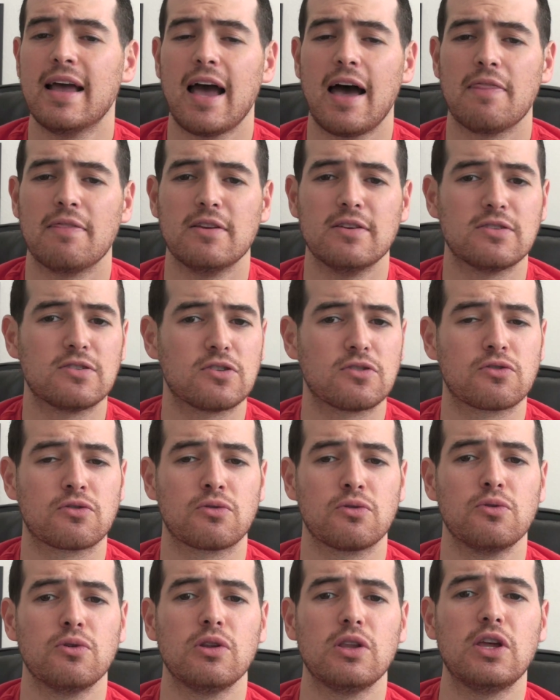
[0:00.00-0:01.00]
And these
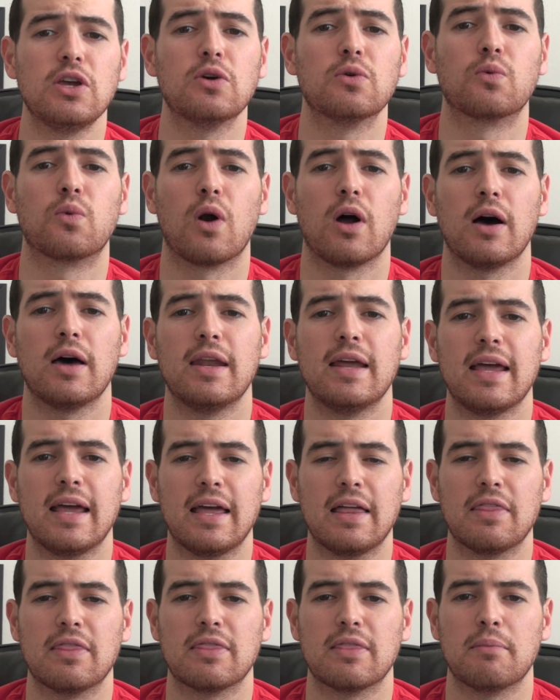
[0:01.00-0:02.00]
truly run
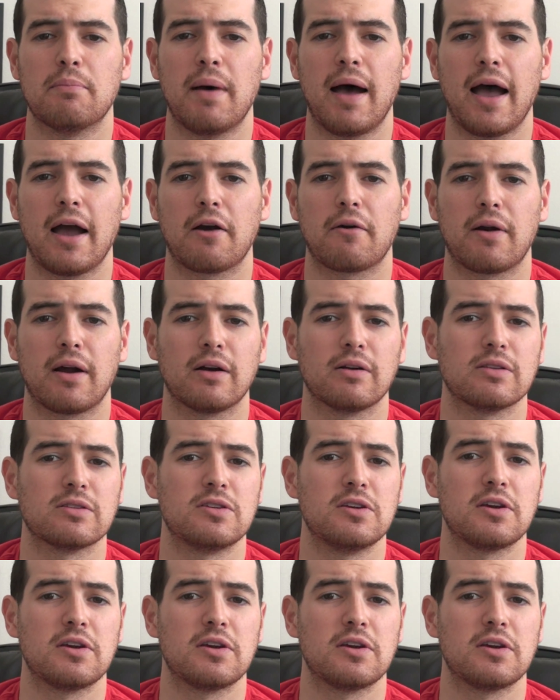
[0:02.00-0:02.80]
in the background.